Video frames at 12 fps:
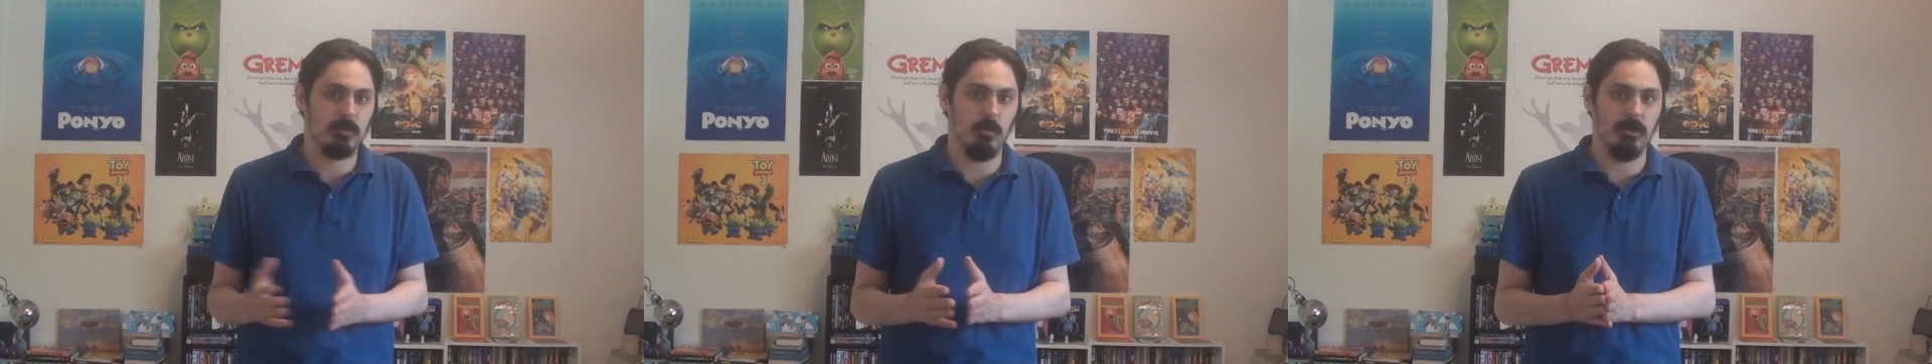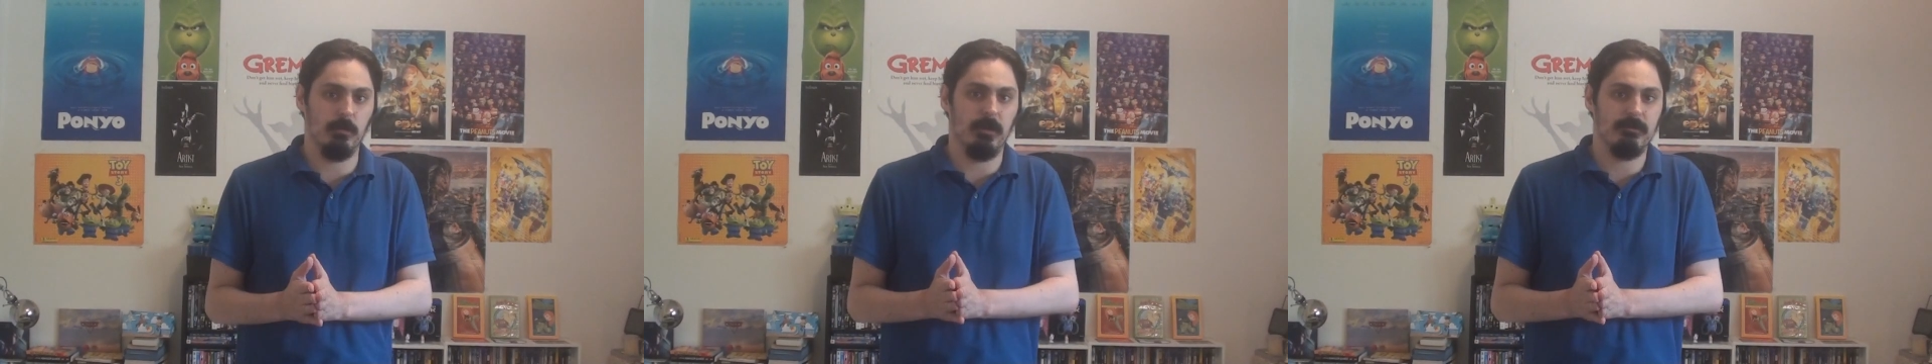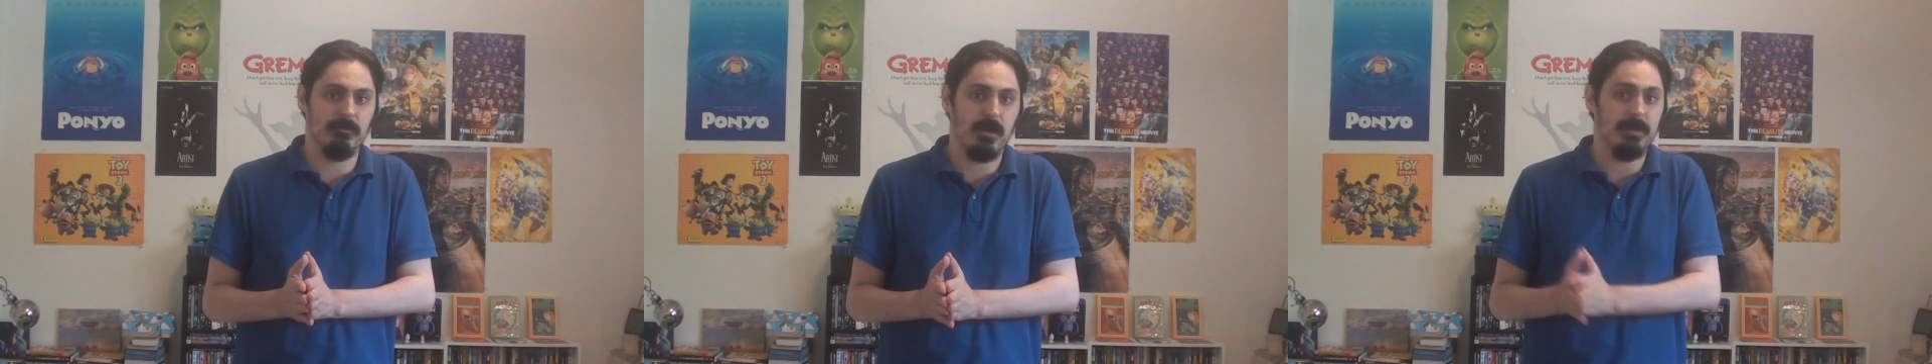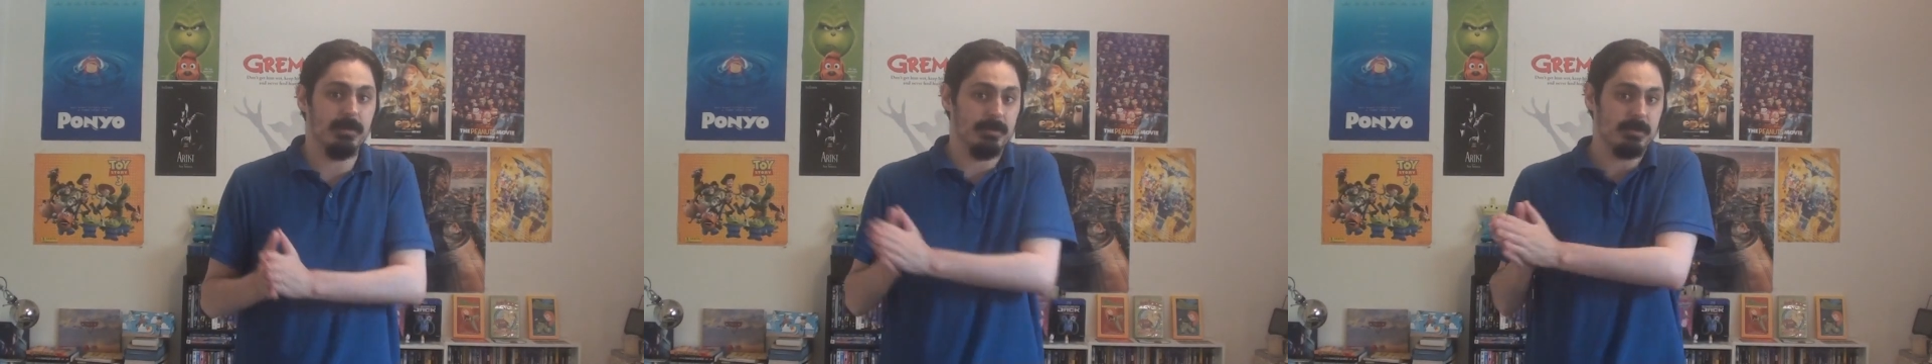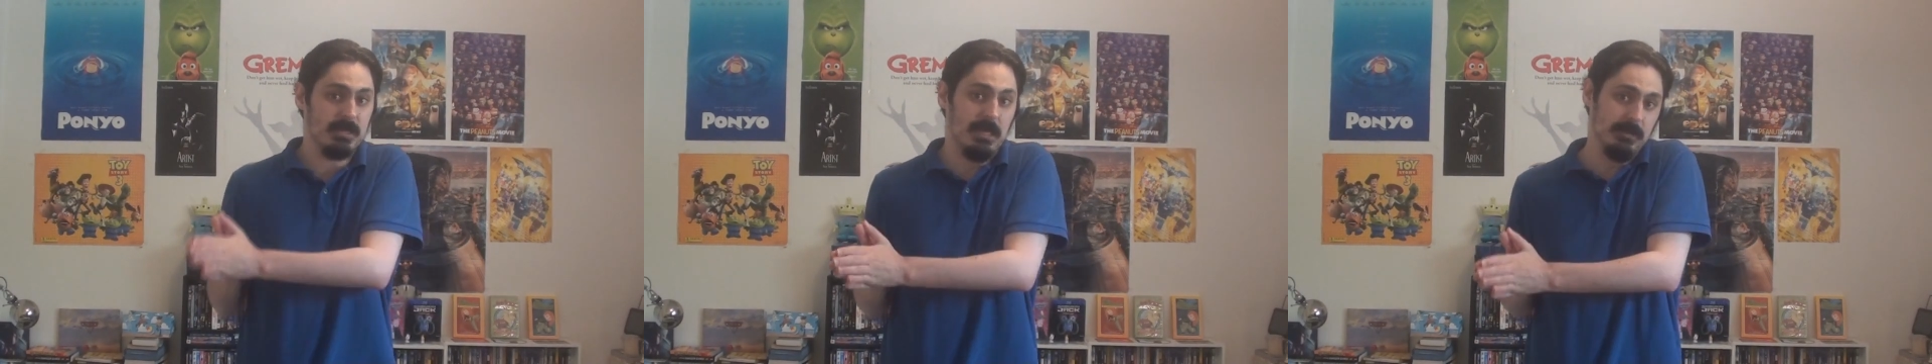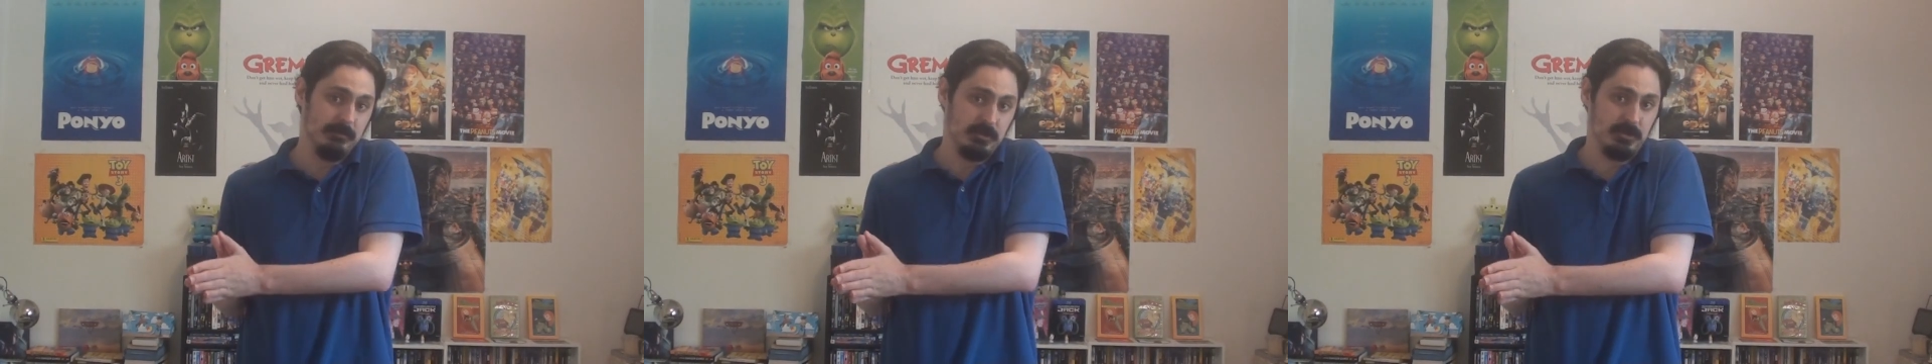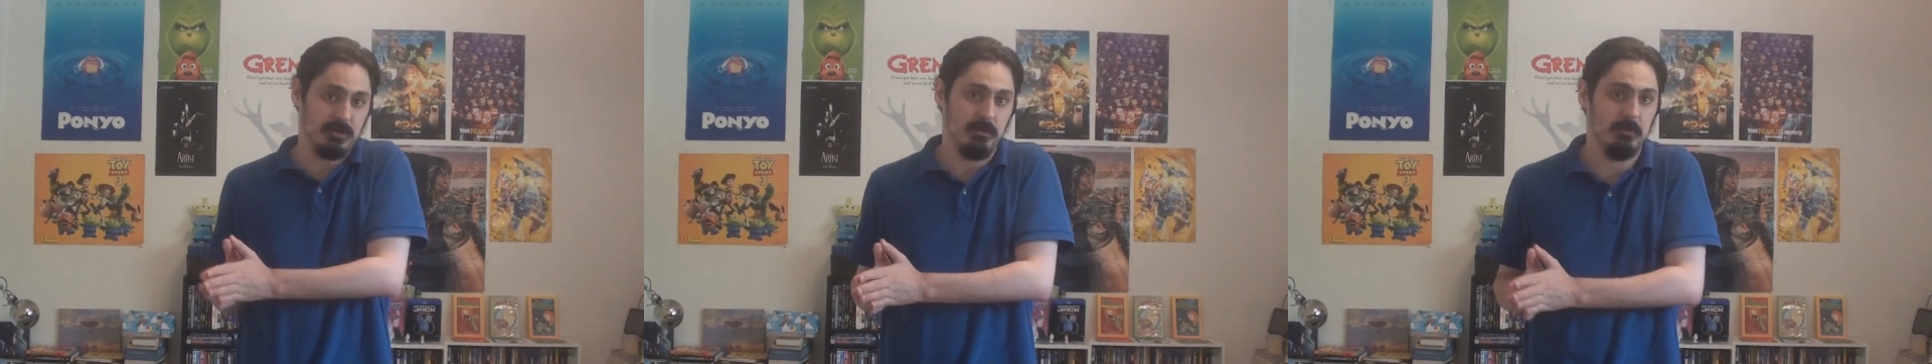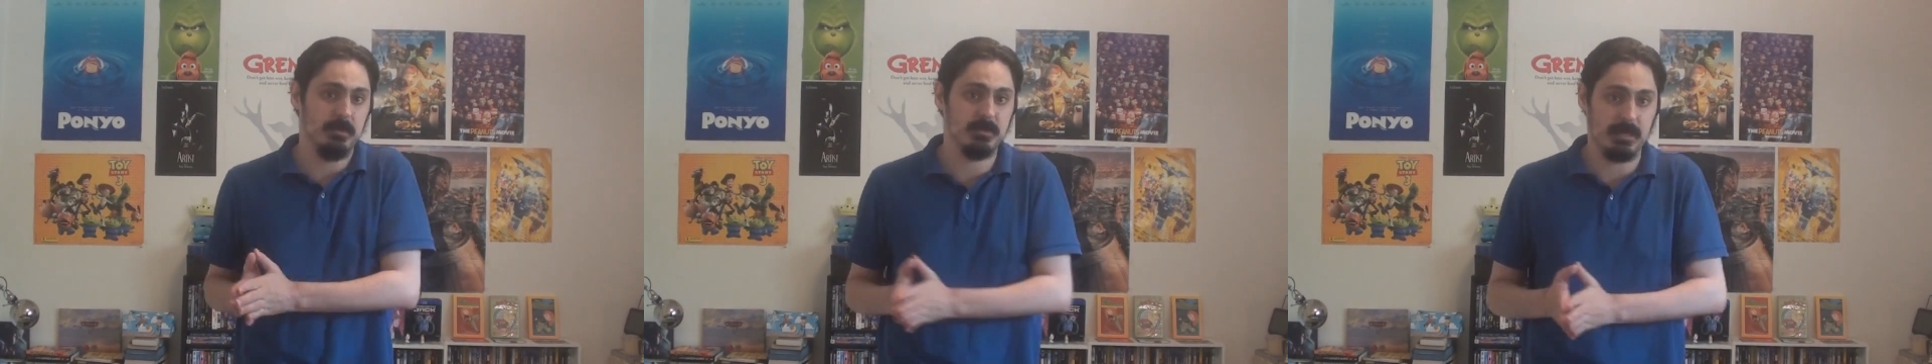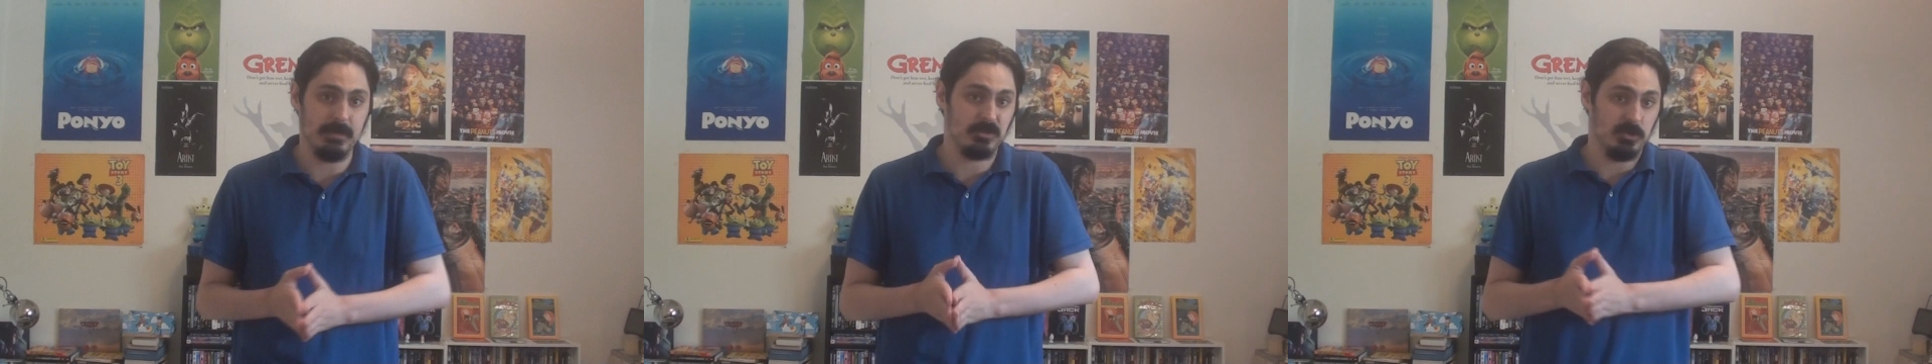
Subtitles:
to what you might find on the television series that